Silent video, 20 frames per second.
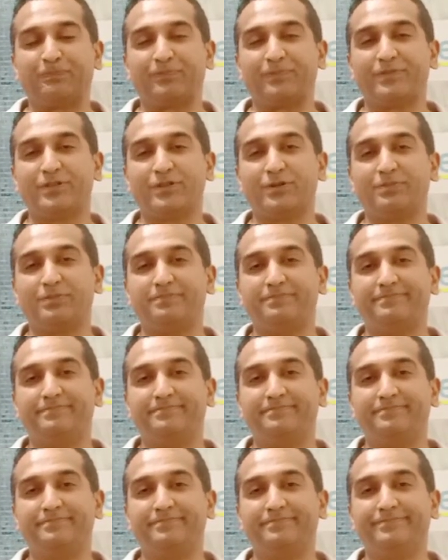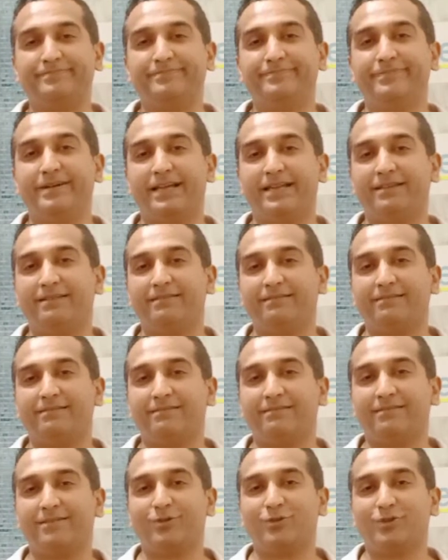So
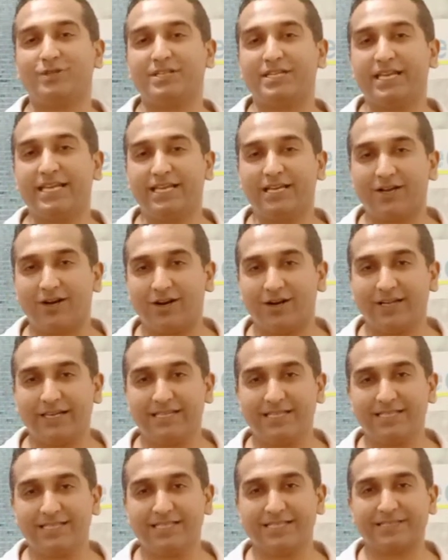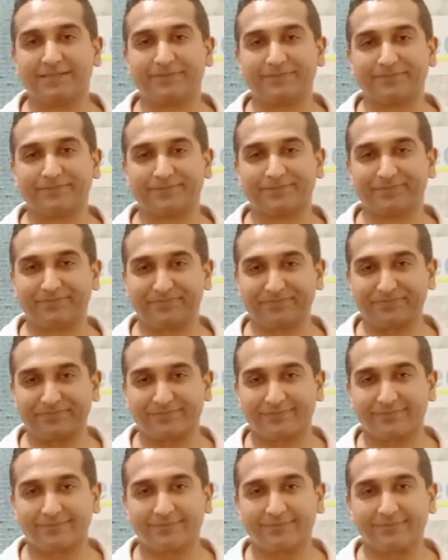when you take oils,
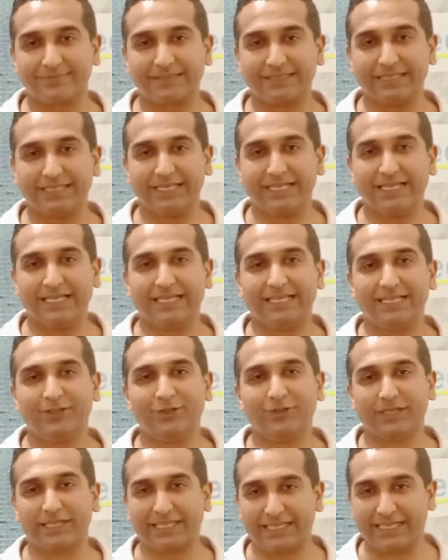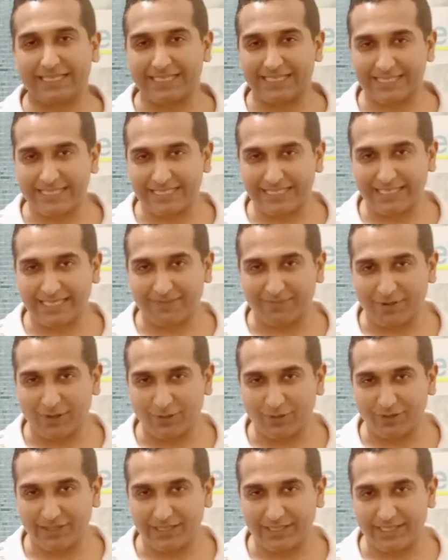you can consider
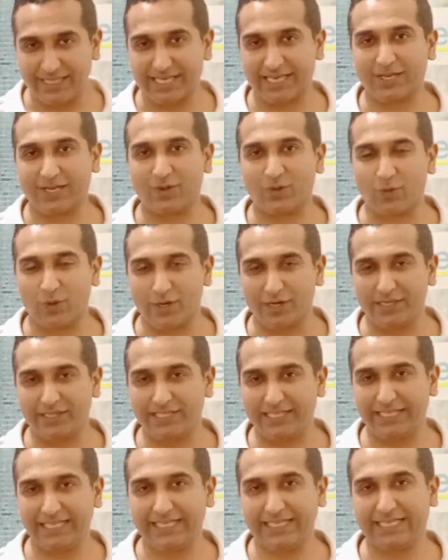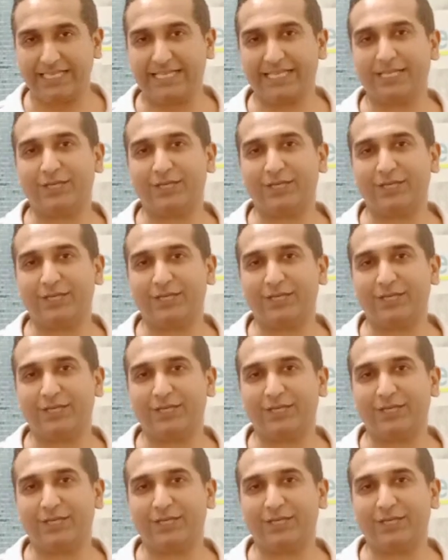about their quality.